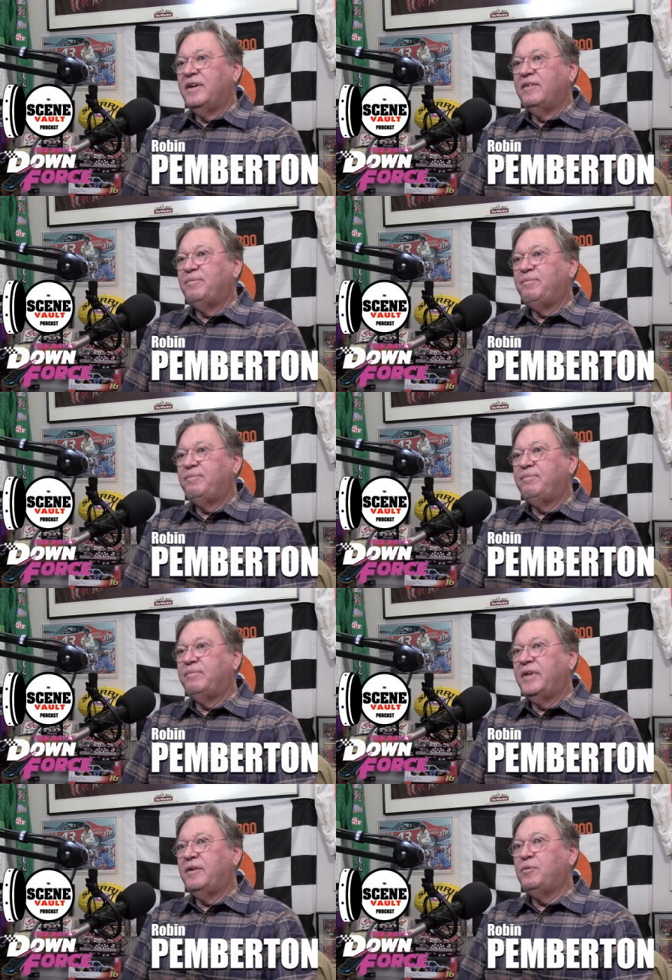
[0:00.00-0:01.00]
Yeah.
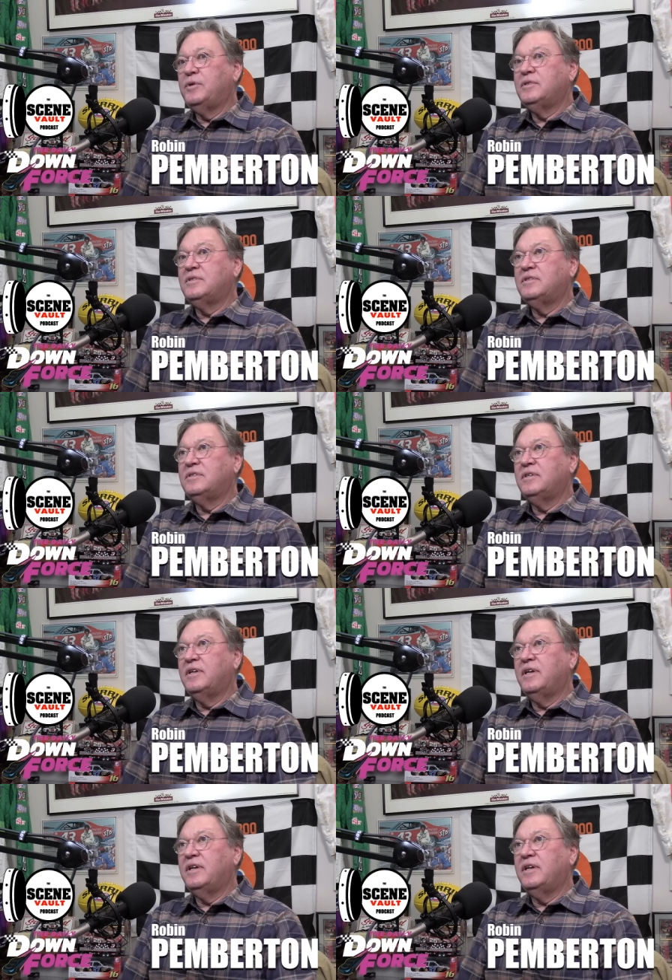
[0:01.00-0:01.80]
It was